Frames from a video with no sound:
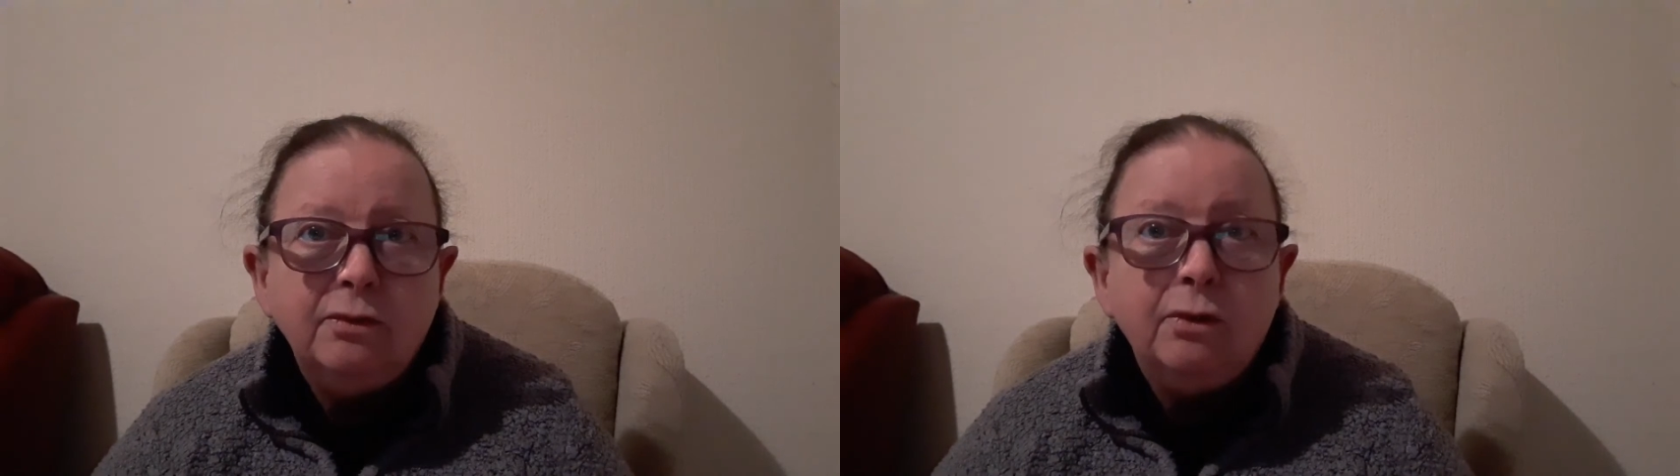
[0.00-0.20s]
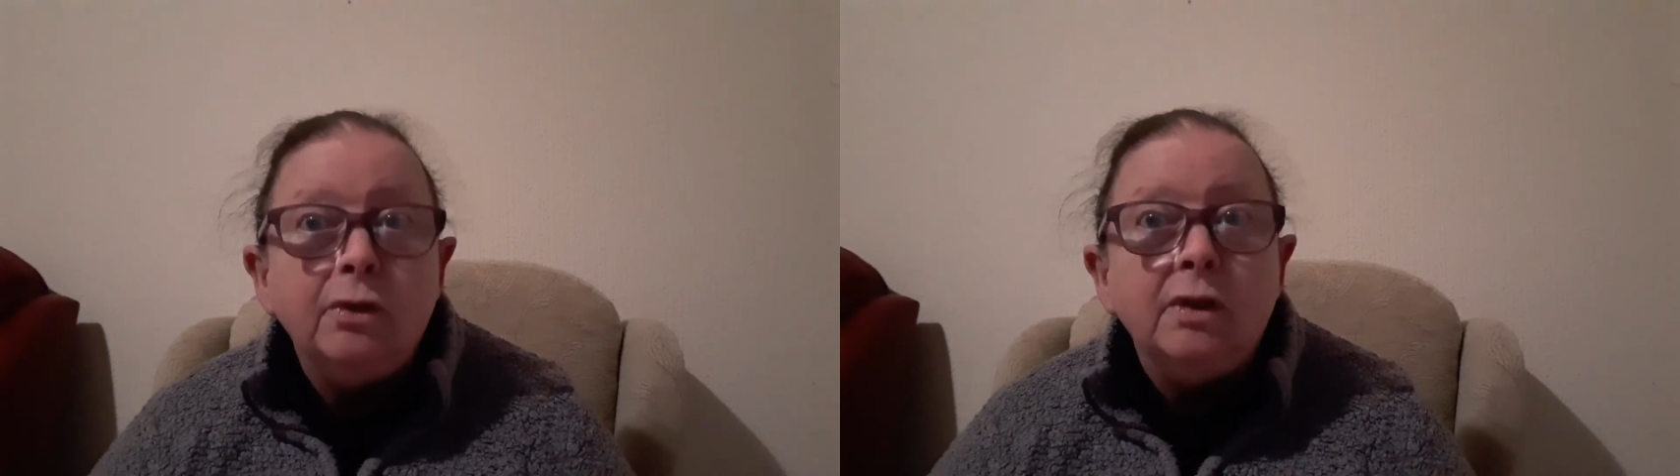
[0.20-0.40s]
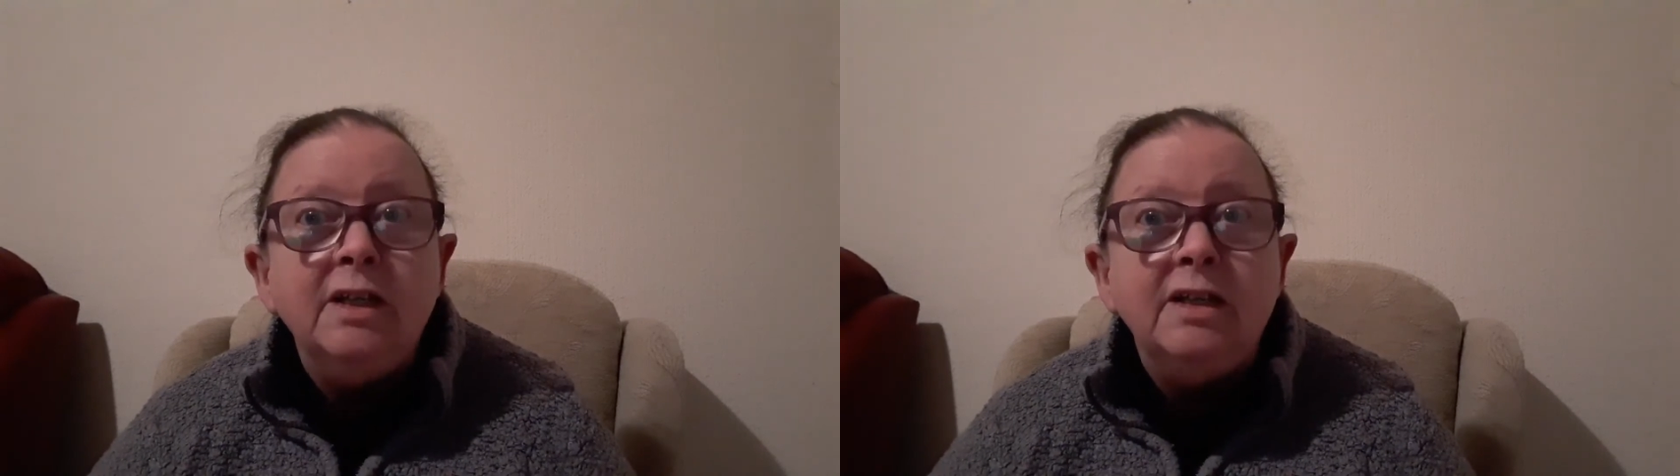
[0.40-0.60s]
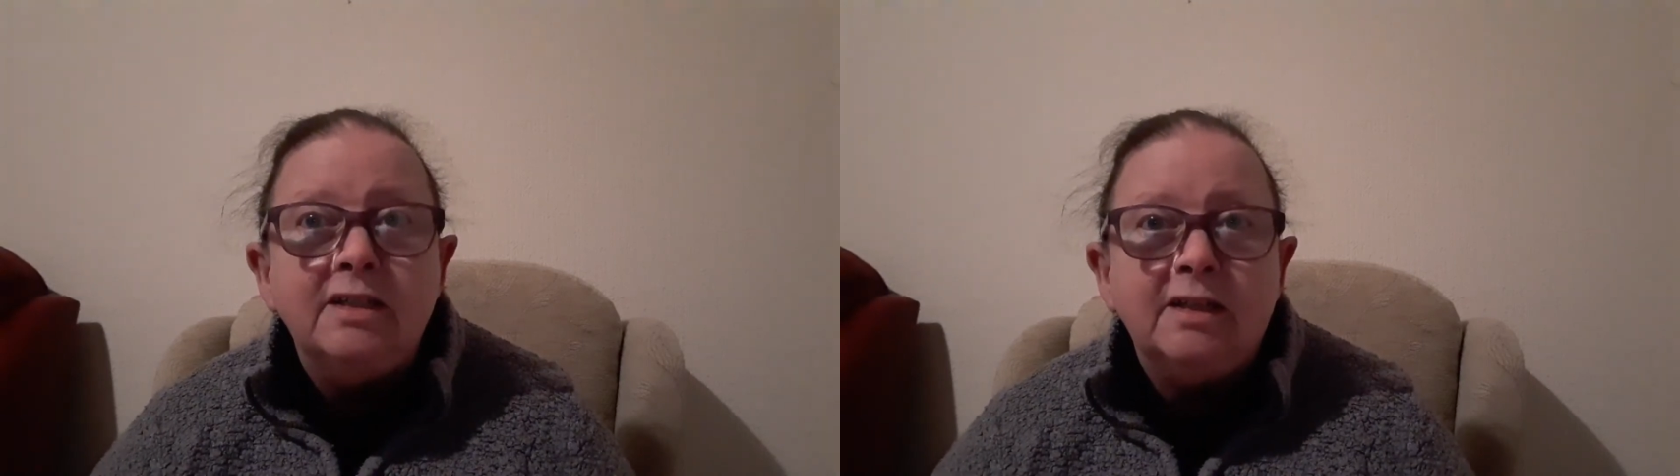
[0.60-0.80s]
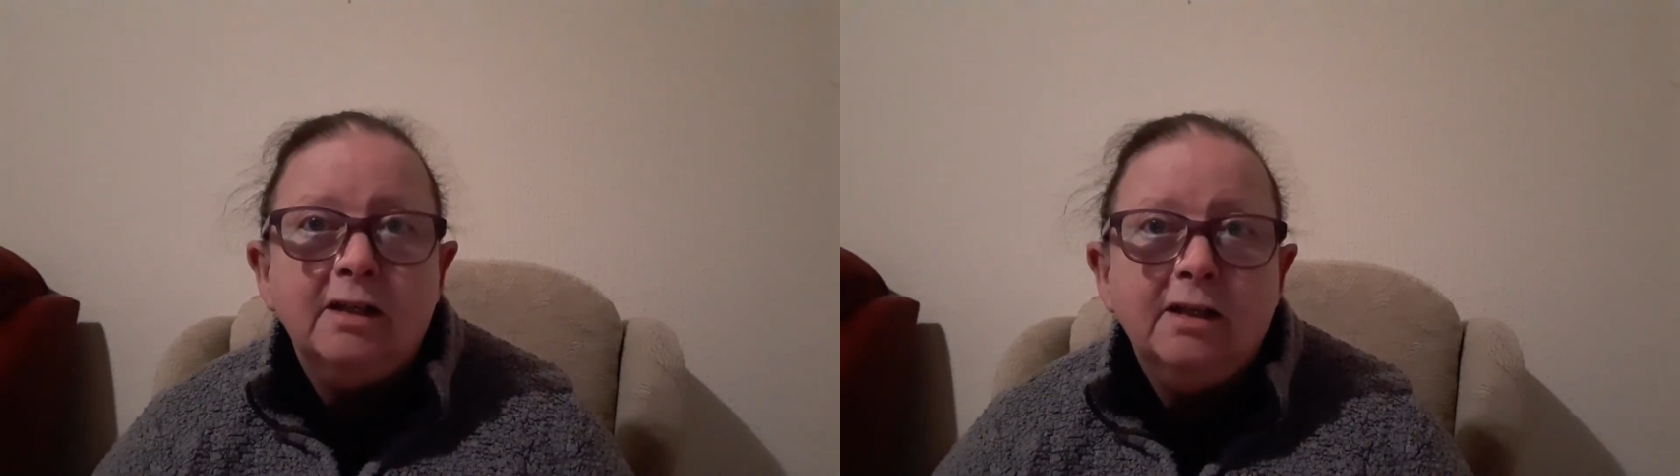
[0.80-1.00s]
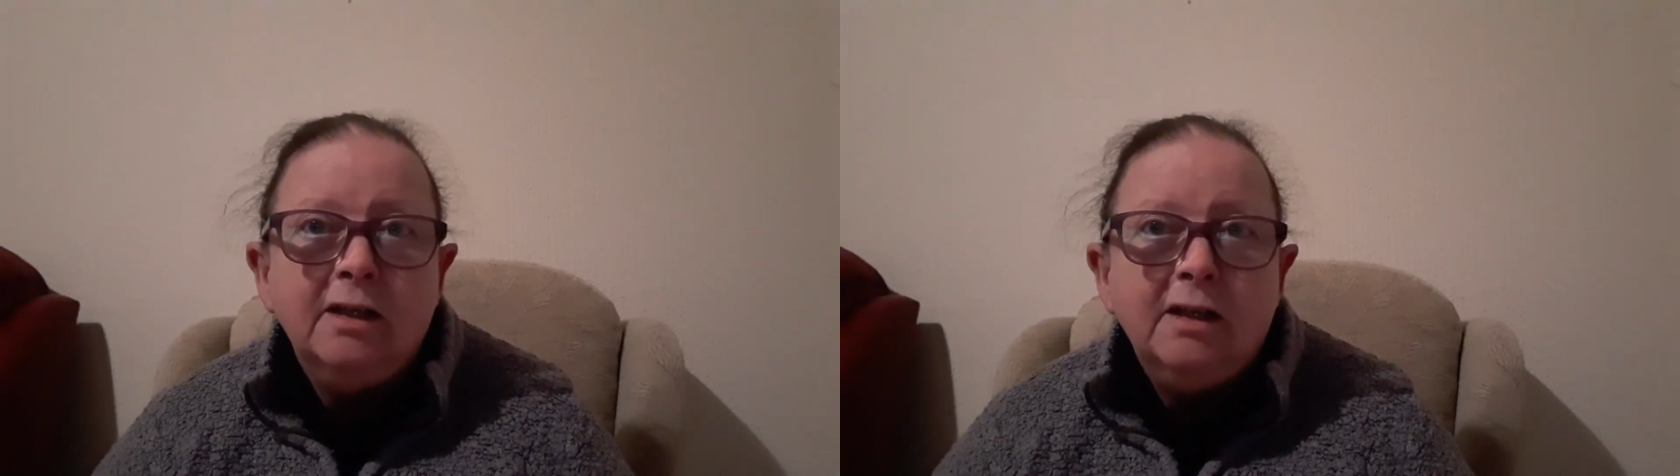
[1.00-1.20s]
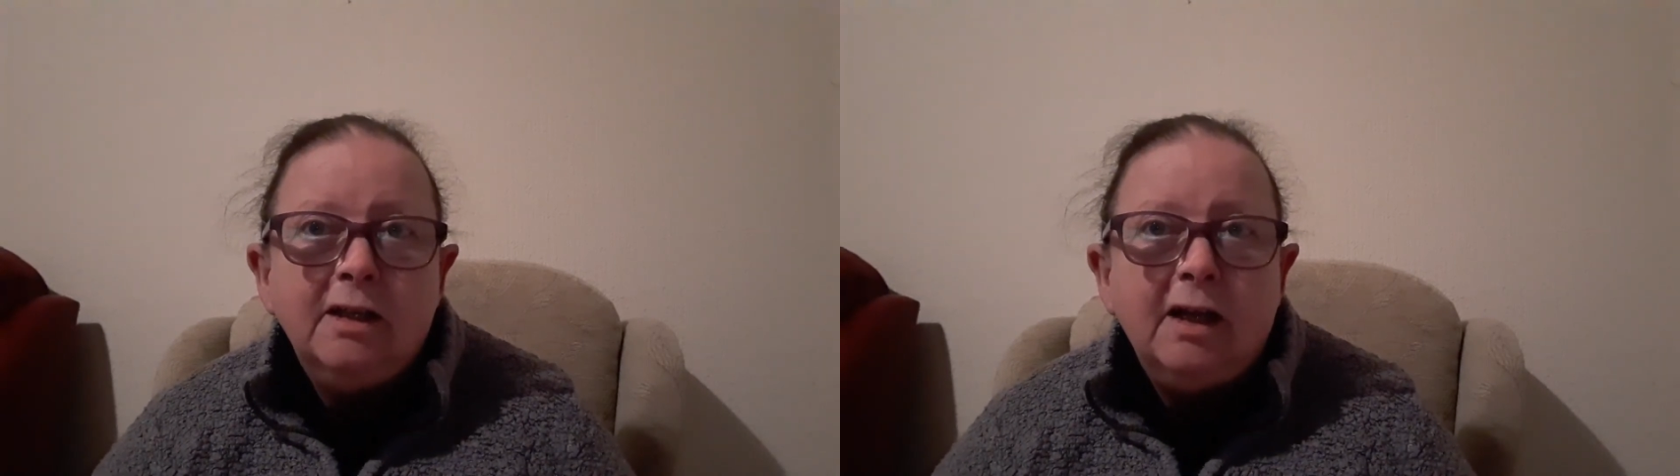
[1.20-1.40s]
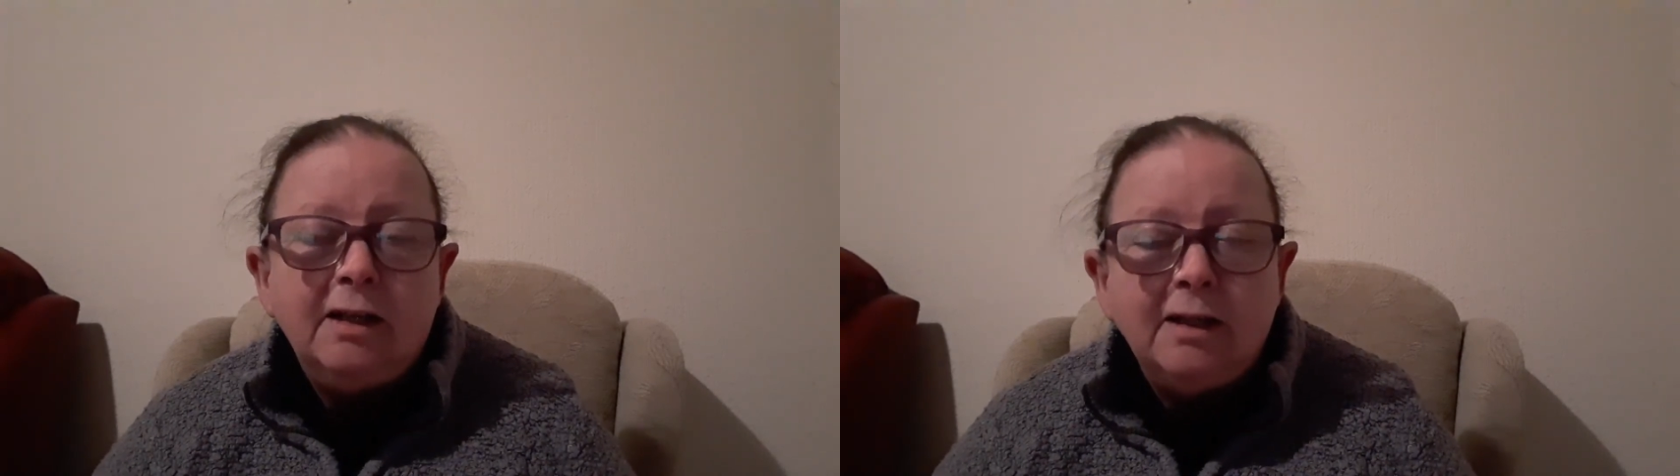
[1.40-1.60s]
or at least
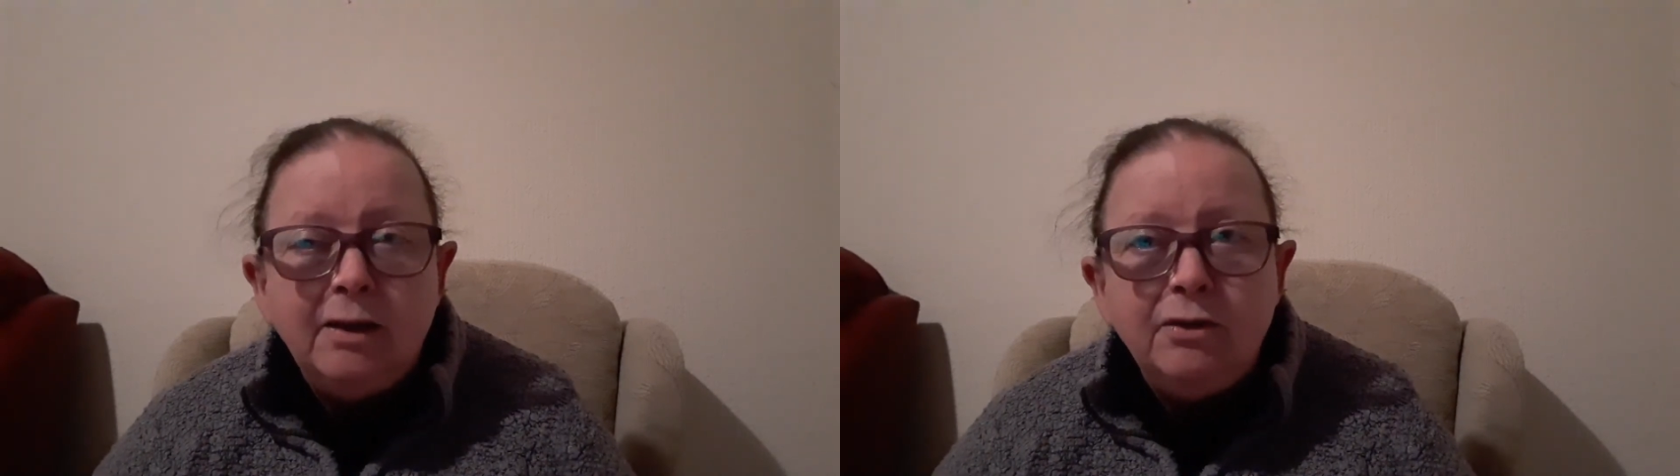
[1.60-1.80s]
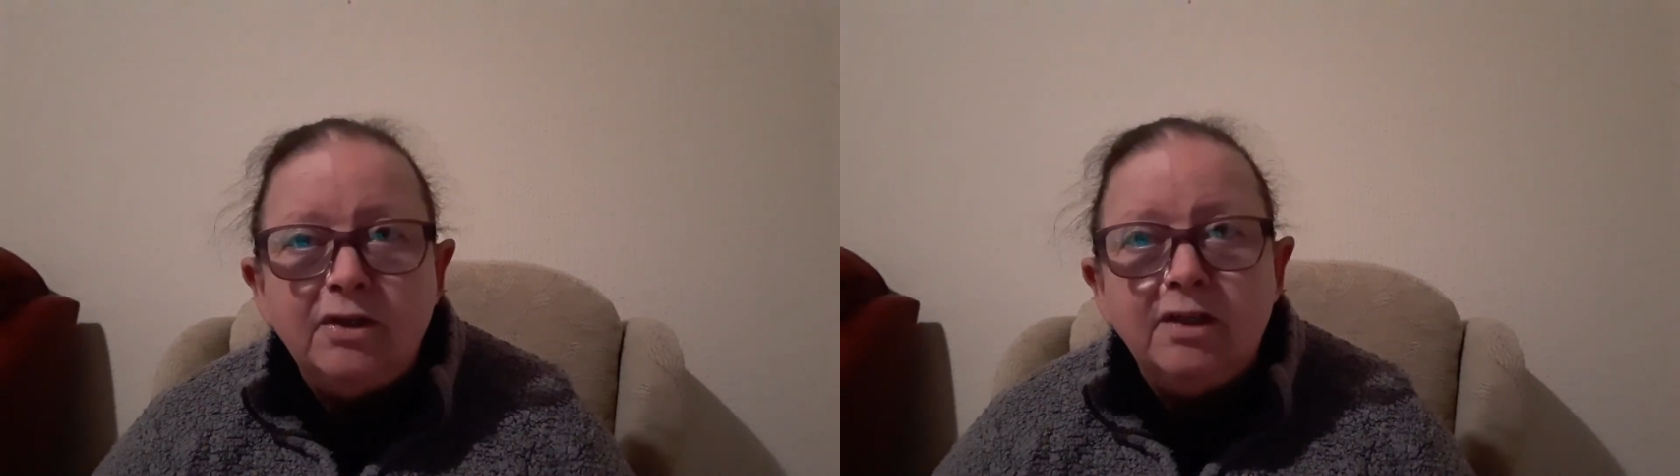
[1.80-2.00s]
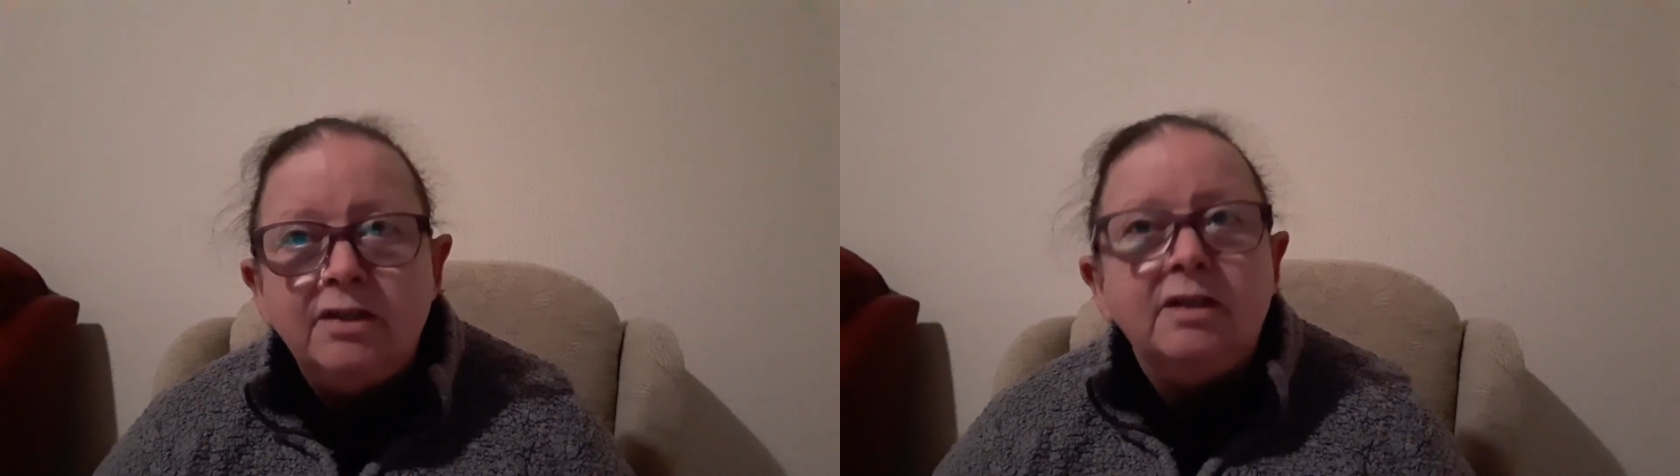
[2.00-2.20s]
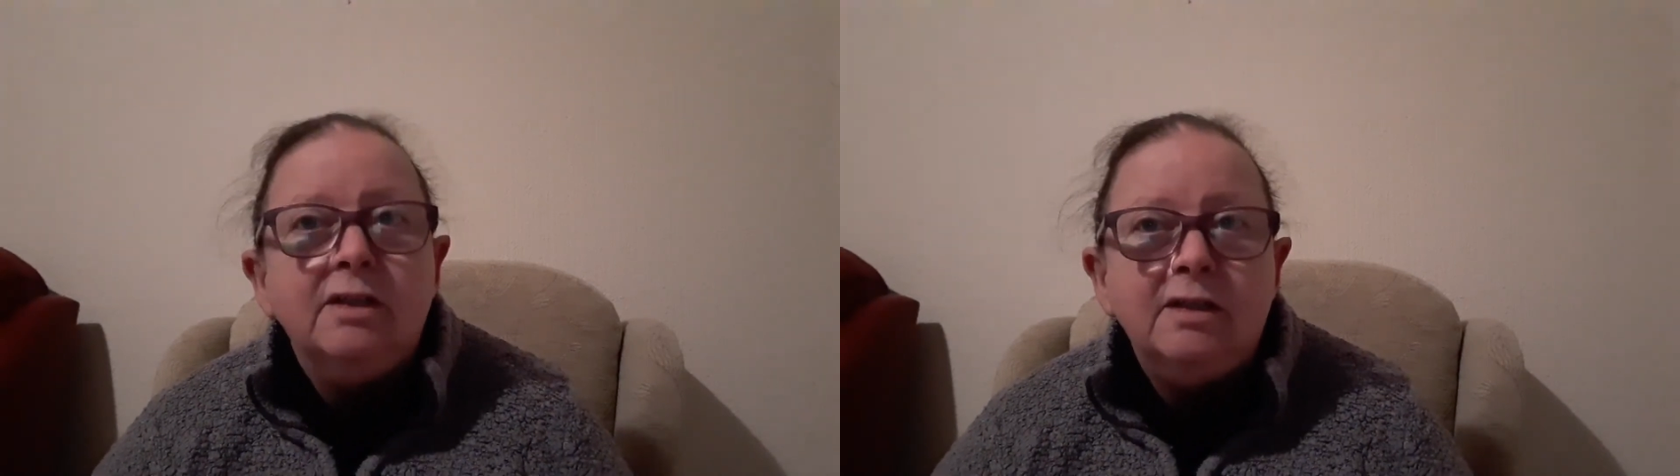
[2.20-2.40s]
allows us